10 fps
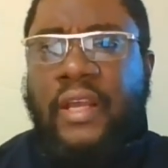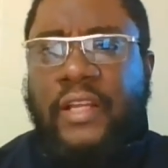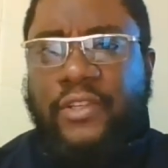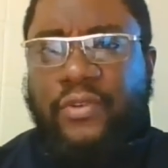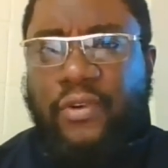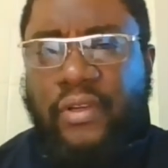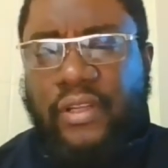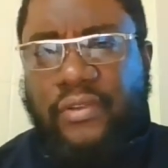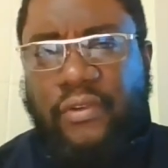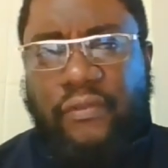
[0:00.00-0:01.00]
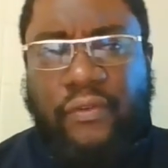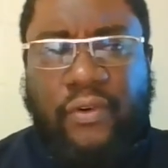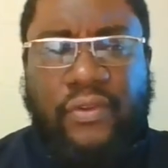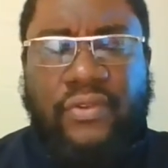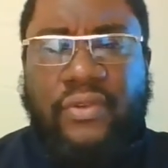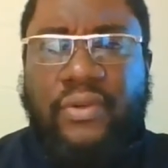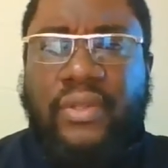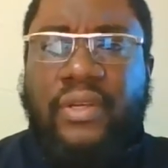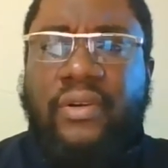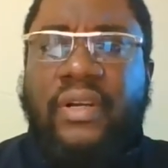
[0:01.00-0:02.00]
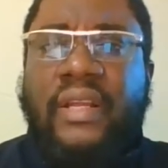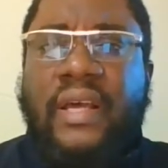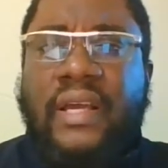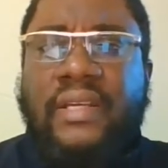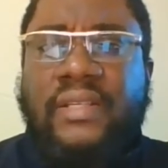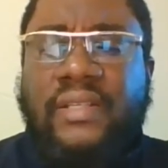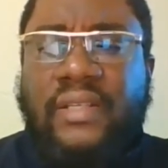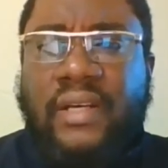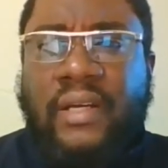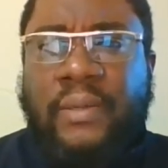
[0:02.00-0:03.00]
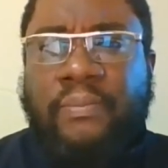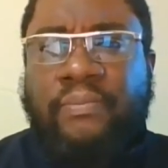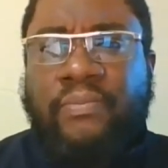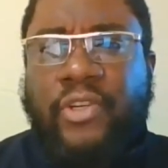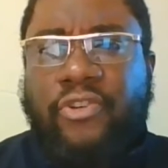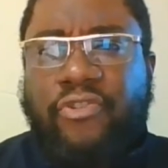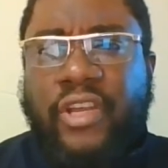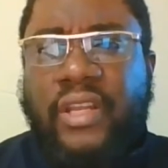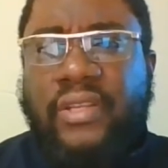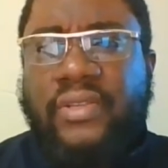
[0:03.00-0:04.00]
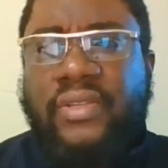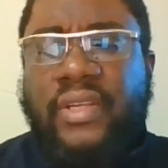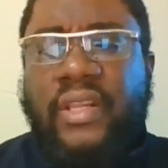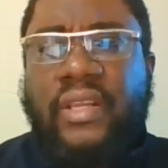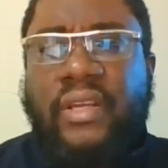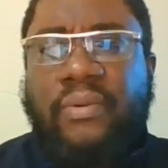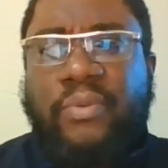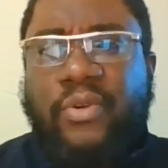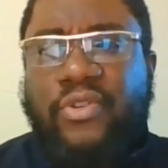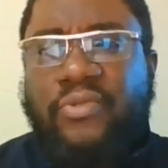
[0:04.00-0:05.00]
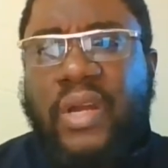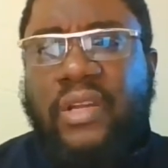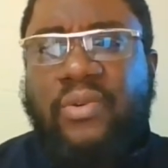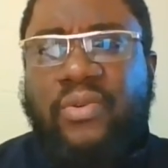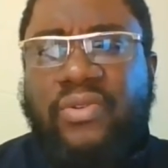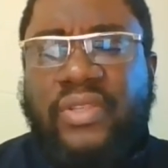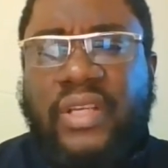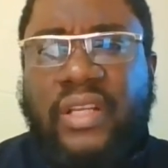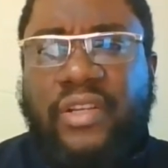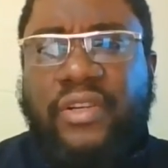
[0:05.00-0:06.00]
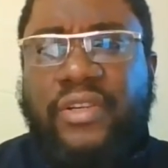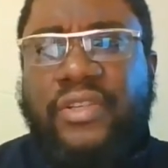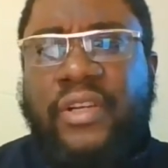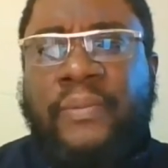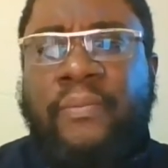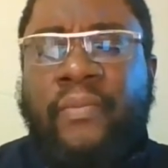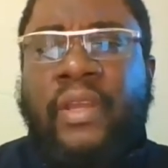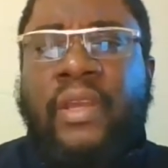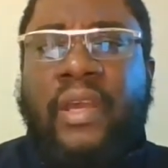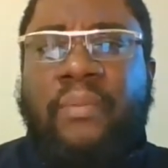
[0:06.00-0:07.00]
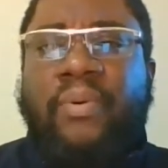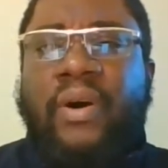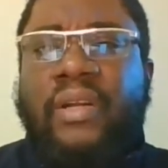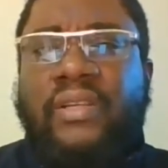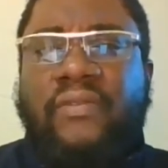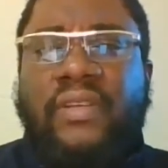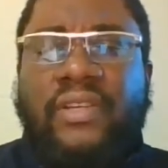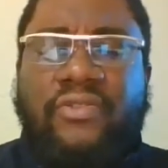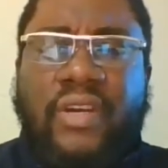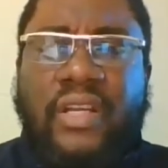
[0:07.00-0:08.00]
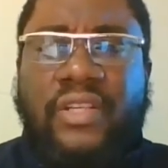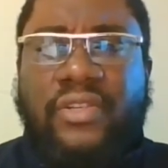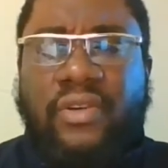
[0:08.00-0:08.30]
and so on and so forth. So they organize trainings and they produce manuals and literature. And part of their strategy